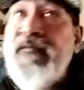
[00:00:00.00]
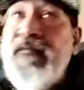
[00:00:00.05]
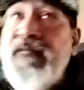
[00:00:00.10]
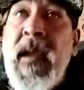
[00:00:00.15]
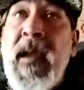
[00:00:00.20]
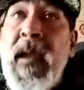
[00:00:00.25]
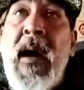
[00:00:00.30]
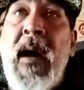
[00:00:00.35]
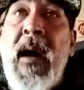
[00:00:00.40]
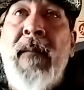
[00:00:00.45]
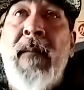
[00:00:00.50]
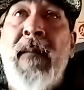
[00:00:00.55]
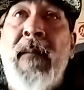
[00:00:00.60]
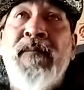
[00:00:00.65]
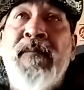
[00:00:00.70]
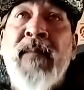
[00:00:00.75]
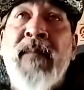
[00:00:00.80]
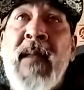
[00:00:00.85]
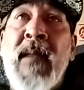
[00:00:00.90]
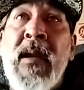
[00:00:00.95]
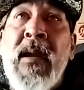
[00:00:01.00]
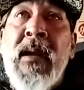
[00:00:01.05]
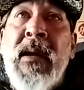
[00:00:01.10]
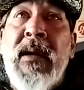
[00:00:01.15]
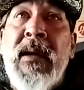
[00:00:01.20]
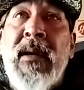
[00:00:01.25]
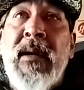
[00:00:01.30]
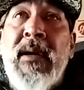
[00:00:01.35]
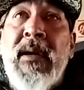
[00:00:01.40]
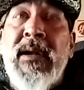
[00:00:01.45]
Um,
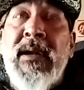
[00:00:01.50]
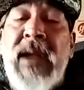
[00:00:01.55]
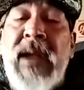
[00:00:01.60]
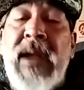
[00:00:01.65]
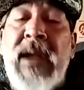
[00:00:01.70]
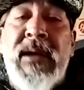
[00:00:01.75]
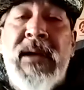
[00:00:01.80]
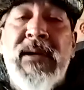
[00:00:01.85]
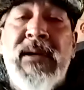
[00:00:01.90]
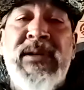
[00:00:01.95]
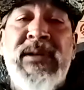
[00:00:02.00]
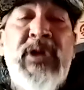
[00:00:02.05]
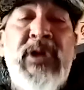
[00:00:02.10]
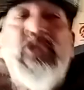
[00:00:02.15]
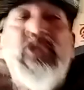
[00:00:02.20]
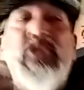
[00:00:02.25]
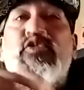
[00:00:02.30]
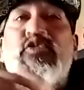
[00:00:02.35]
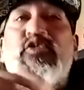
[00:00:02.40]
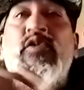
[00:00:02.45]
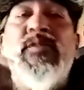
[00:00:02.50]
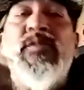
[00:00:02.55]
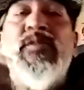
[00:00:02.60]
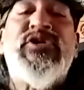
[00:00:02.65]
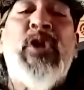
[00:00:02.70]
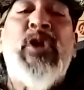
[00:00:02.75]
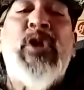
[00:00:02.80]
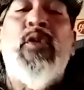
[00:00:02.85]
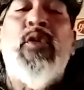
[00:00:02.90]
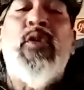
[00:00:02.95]
like those rumors
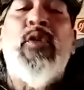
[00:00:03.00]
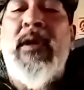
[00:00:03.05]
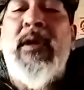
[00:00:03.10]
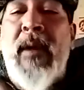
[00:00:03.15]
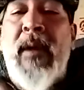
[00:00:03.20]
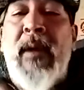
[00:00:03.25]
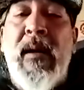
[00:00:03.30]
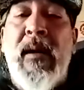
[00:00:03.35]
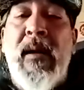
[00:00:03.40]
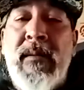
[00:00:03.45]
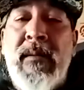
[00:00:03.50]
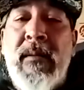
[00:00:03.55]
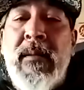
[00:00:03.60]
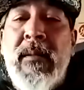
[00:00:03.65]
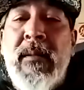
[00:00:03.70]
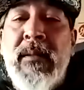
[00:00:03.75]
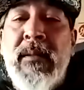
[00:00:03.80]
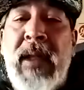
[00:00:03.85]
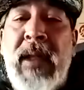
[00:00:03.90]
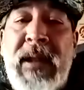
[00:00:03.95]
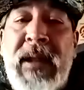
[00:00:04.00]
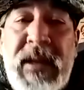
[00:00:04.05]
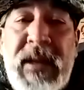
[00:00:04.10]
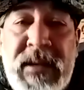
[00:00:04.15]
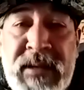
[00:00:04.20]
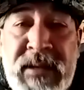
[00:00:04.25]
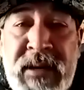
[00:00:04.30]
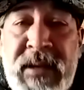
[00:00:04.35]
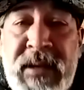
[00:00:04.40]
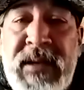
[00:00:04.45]
don't run around like it
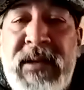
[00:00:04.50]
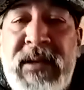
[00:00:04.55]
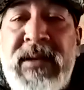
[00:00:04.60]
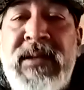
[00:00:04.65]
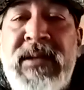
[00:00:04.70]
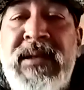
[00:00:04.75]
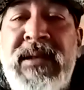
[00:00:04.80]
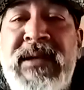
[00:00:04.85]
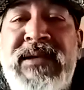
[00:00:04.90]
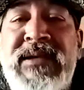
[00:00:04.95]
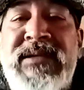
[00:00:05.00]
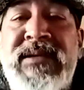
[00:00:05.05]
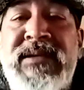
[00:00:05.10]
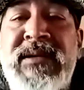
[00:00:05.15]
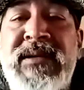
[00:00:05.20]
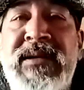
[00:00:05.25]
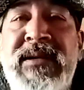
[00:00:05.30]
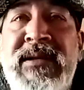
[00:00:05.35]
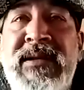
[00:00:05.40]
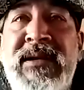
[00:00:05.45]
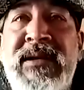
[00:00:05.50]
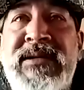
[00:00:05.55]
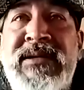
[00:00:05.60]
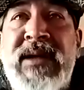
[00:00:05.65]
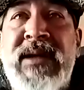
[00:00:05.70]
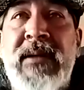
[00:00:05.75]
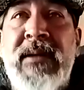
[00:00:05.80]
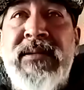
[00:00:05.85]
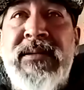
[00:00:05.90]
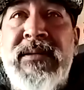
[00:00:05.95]
did in this
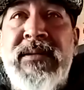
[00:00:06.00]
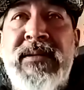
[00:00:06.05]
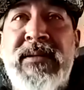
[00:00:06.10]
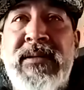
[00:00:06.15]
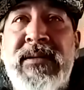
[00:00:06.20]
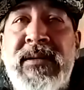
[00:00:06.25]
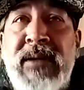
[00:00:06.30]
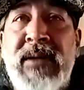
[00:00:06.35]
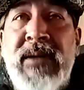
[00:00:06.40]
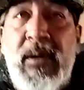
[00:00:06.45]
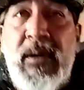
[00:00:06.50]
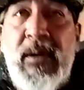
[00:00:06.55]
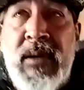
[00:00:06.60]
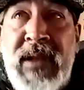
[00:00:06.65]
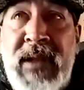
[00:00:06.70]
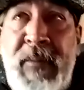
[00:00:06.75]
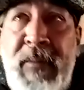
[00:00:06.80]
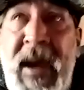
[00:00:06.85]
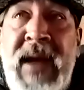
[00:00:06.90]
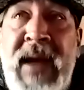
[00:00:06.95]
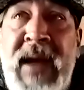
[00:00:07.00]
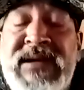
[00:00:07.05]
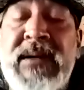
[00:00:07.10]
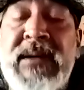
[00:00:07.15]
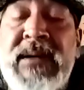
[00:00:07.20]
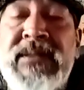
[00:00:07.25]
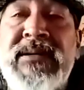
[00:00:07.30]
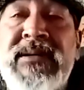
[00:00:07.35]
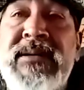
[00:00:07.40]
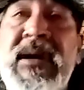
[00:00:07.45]
shelter or that past
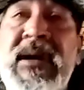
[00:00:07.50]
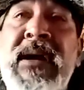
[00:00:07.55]
shelter.